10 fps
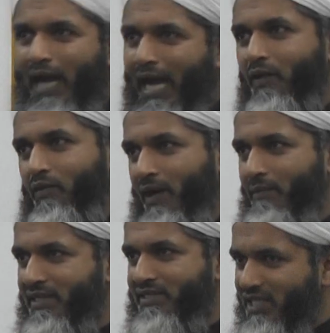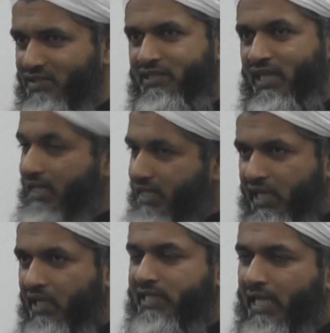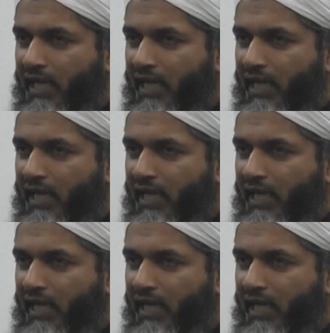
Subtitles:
Wow, I mean, seriously, and the girls,